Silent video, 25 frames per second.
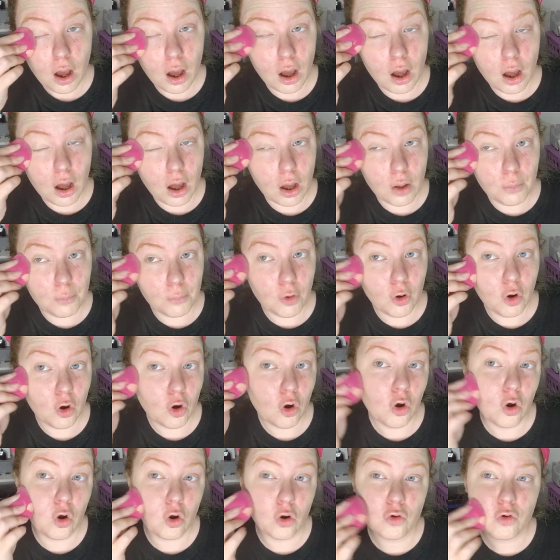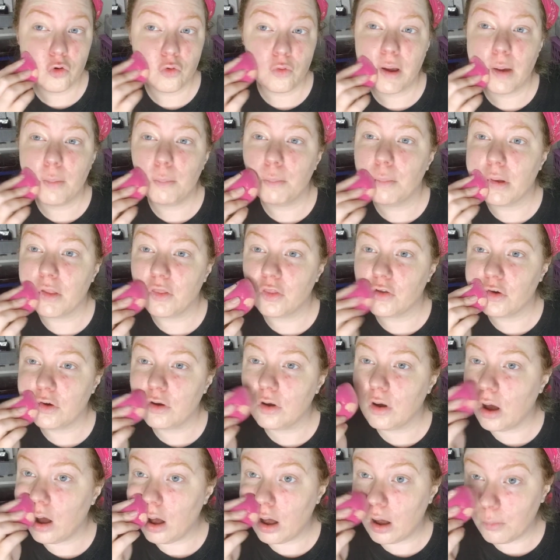Her
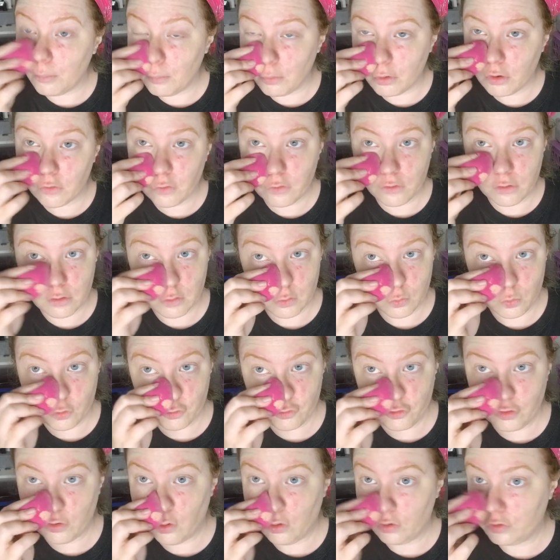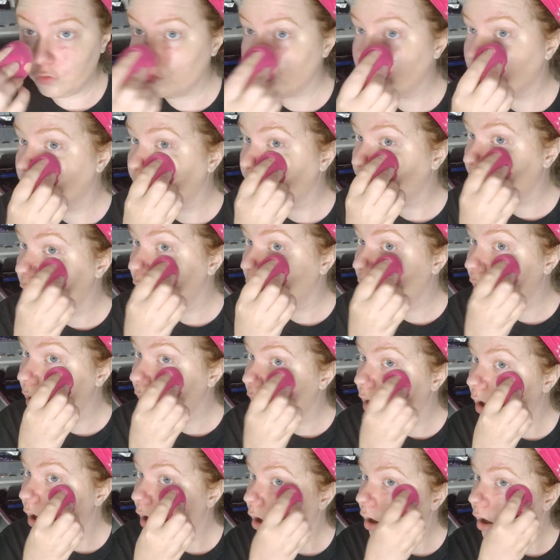grandmother, Aunt Martha is what she calls her in the
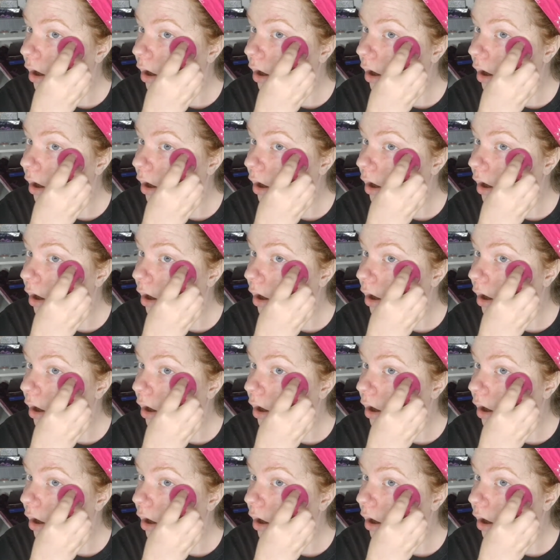book,